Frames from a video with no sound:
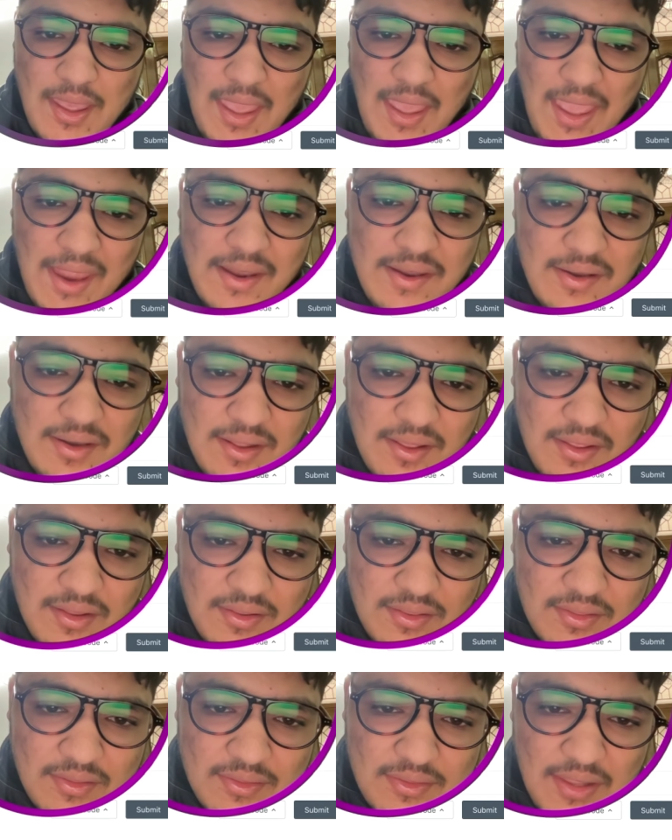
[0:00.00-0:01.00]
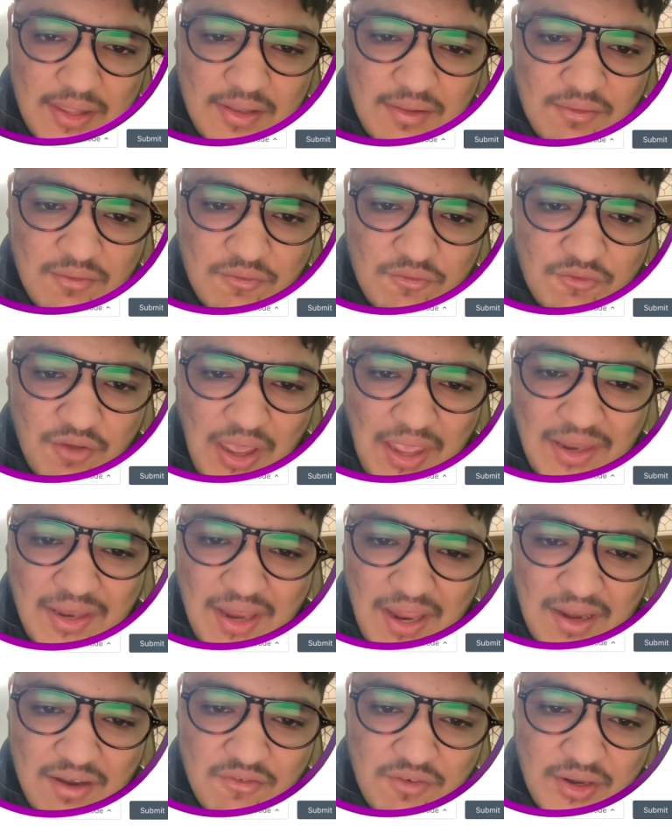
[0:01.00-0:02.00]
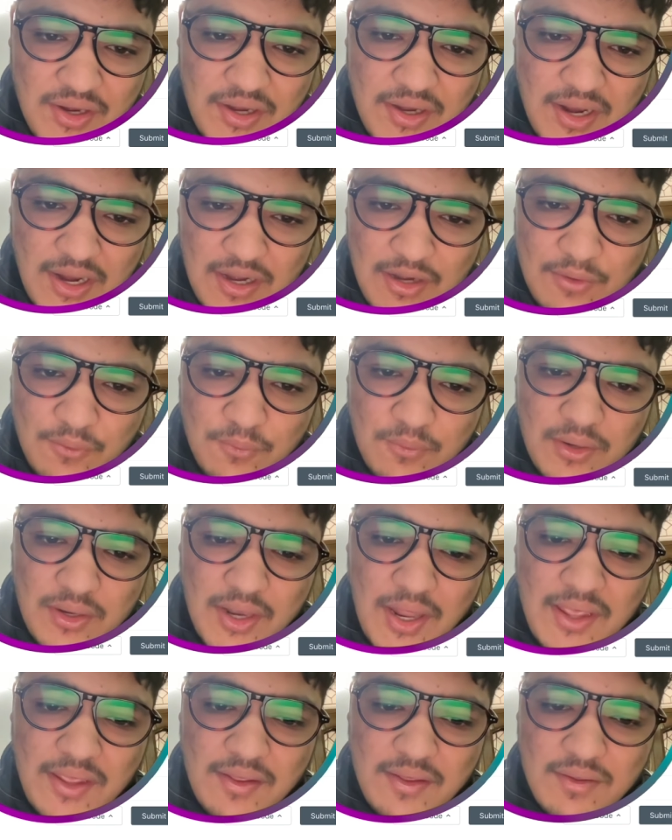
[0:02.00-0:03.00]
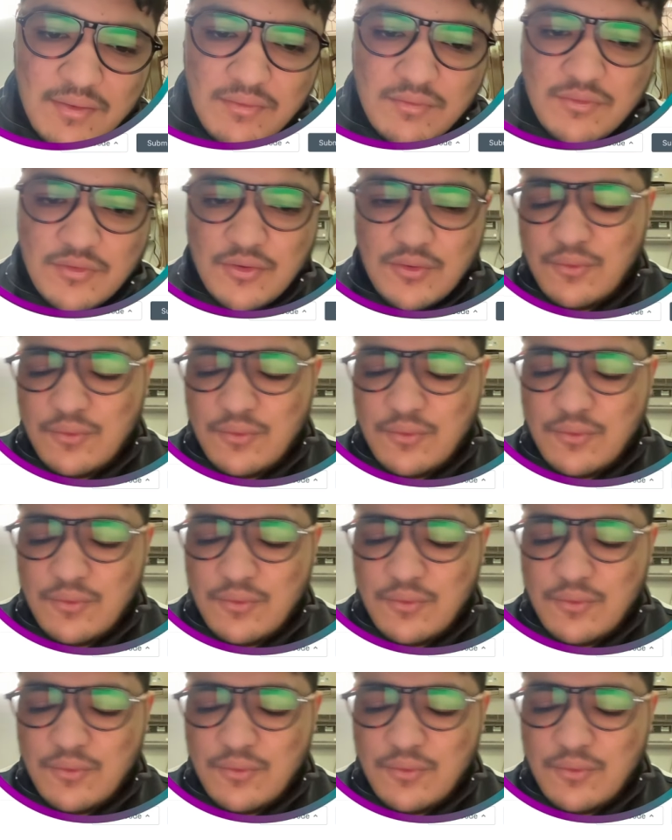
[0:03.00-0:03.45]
And then while L1 and L2, like you